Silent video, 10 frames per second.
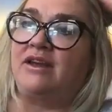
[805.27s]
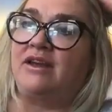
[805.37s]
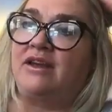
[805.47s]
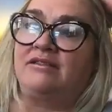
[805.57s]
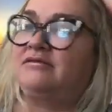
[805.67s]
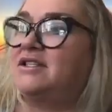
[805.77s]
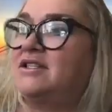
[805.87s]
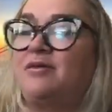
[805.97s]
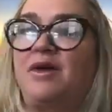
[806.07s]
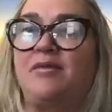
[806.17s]
They can
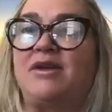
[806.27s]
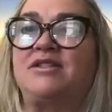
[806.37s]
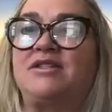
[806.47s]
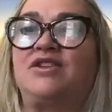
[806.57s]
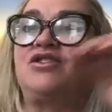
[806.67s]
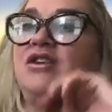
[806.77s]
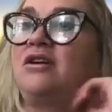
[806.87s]
send me a message.